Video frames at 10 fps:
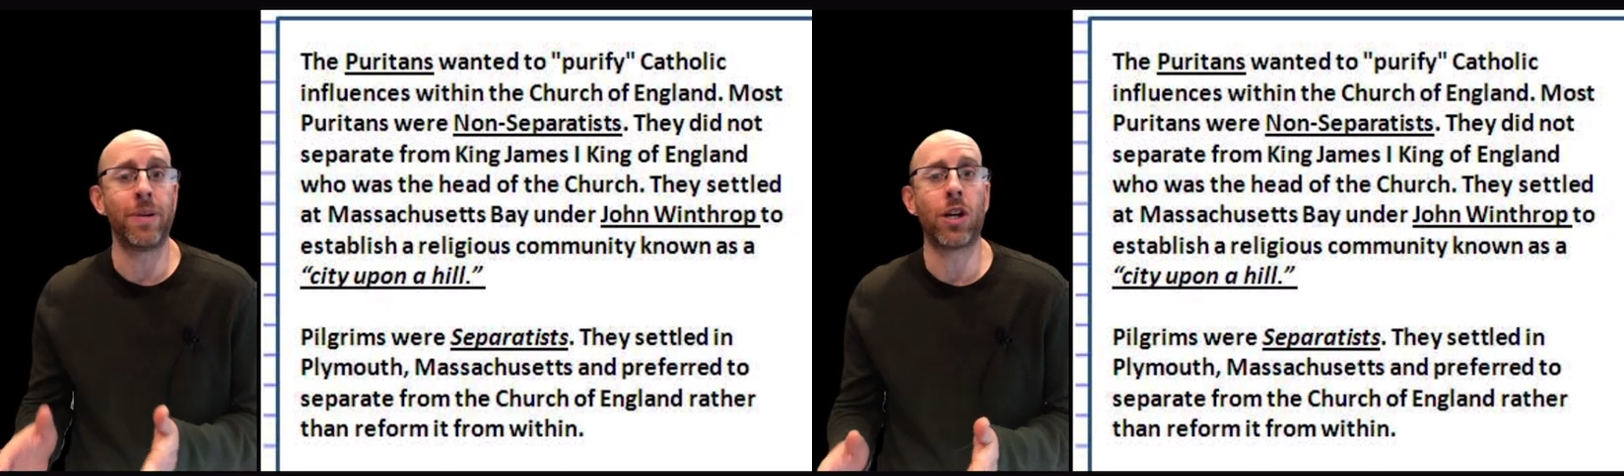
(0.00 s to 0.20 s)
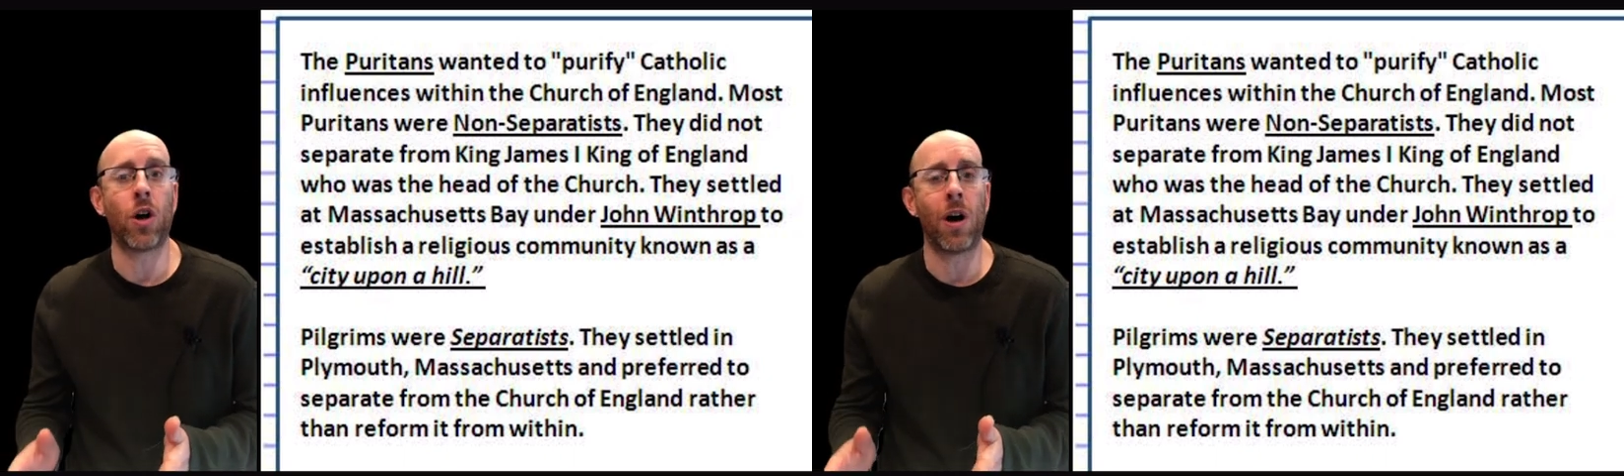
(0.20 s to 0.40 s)

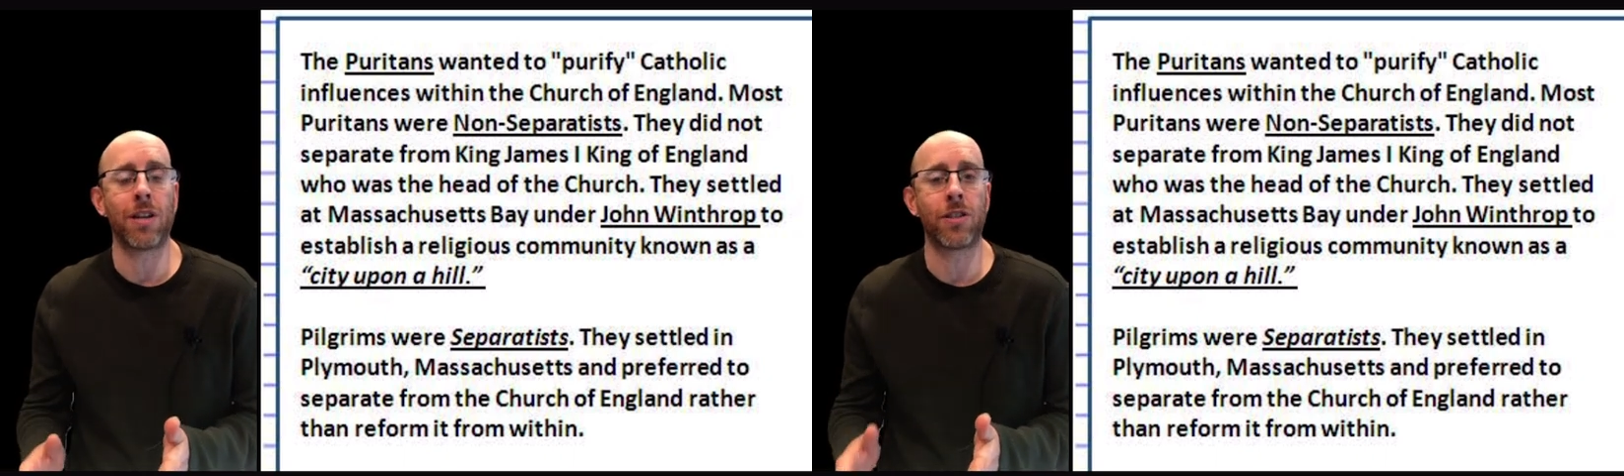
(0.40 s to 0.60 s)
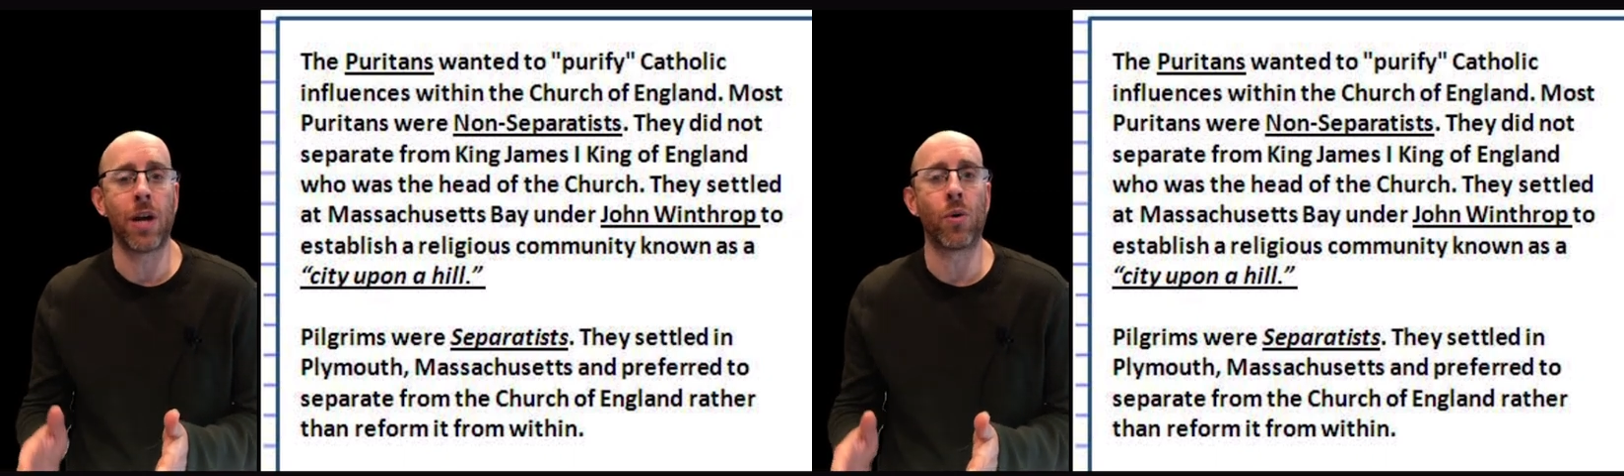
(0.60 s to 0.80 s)

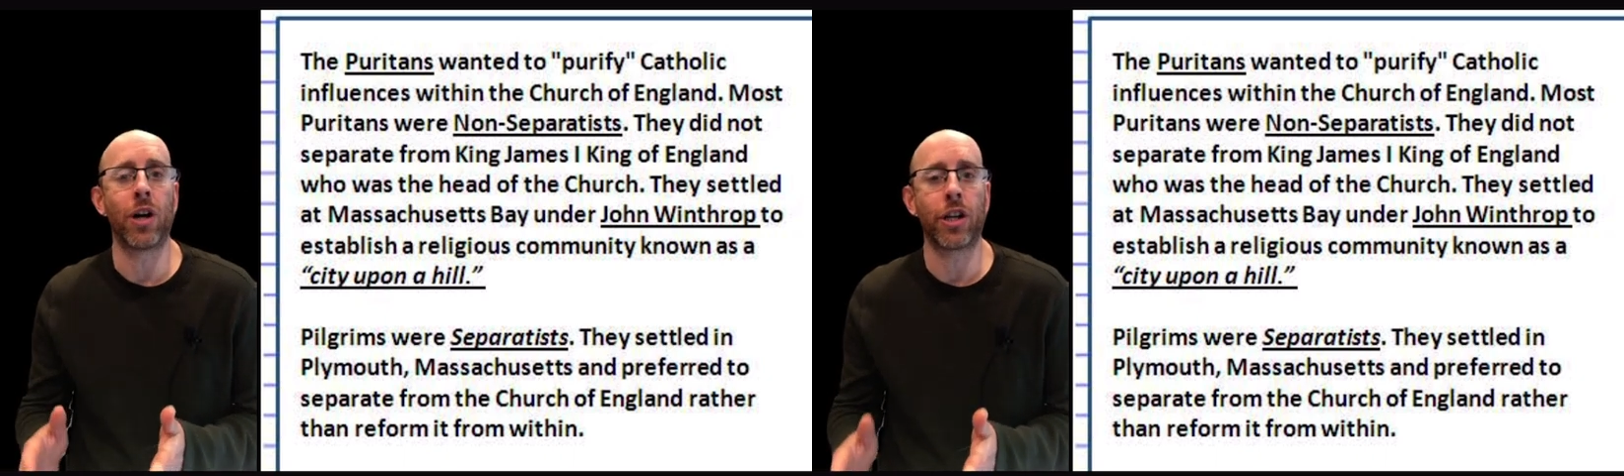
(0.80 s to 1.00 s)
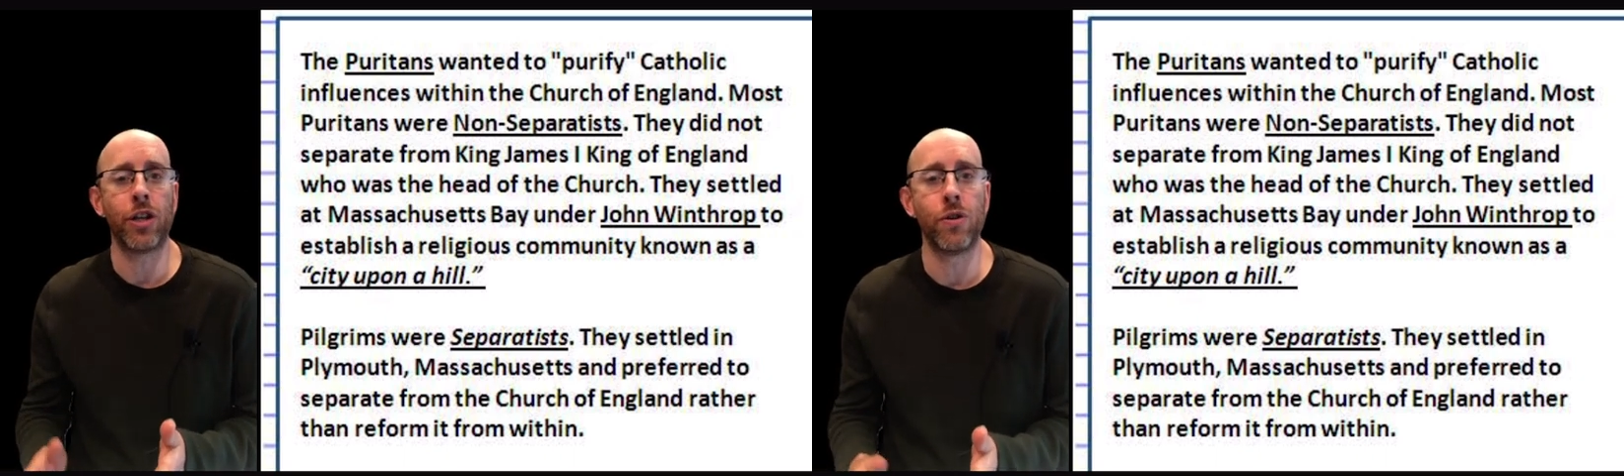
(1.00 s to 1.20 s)
because they were
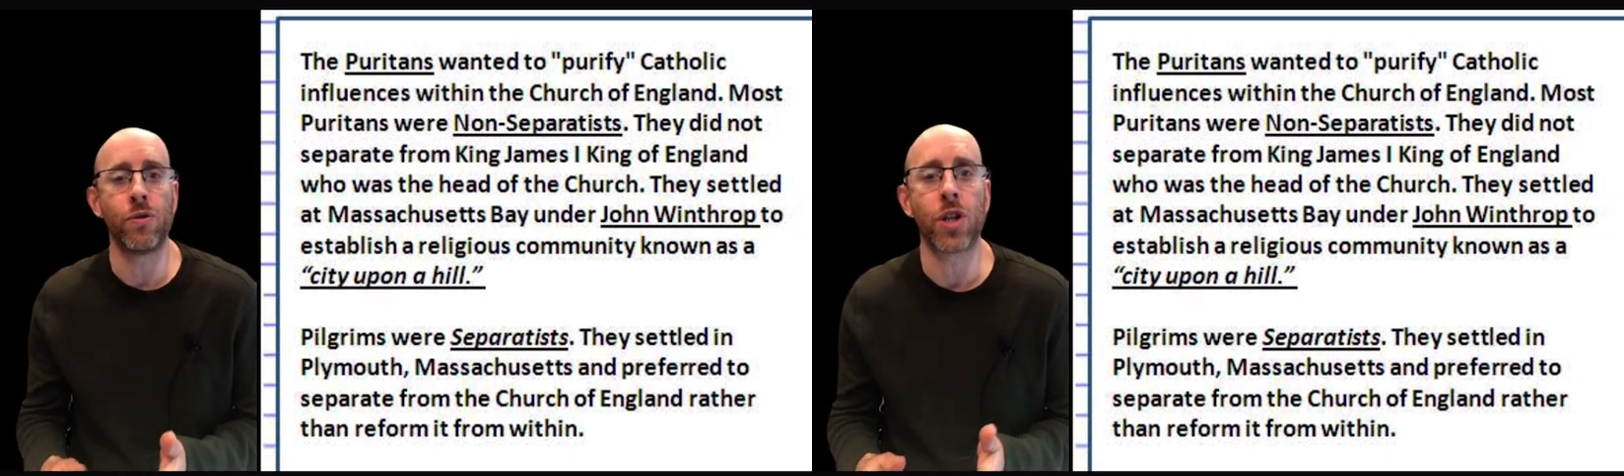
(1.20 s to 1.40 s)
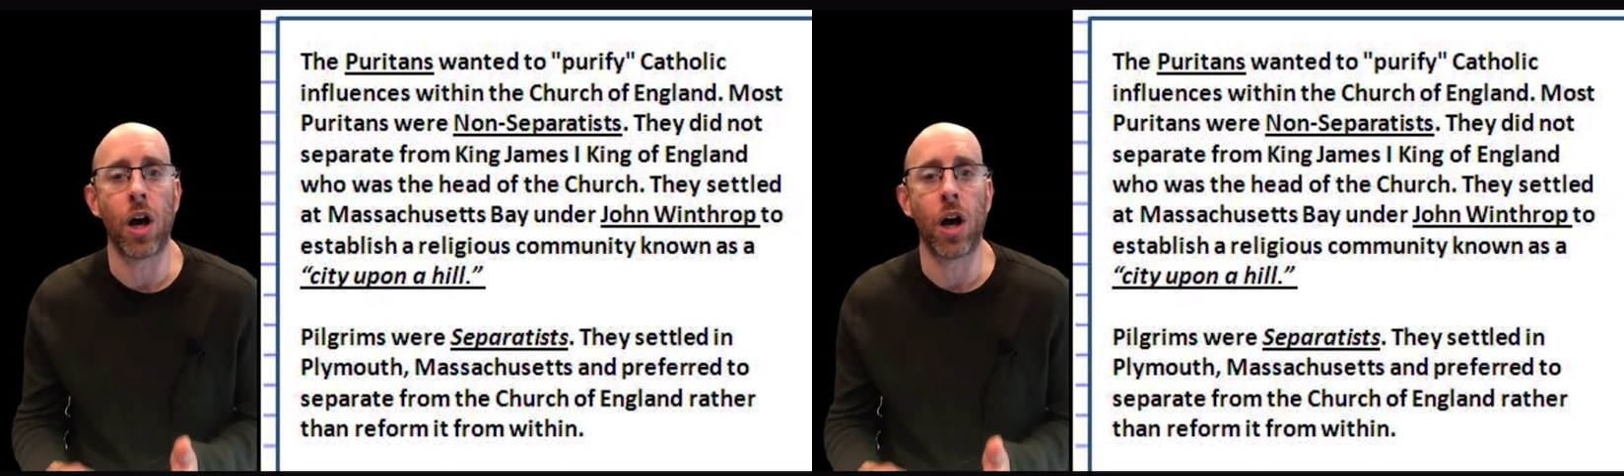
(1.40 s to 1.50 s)
accused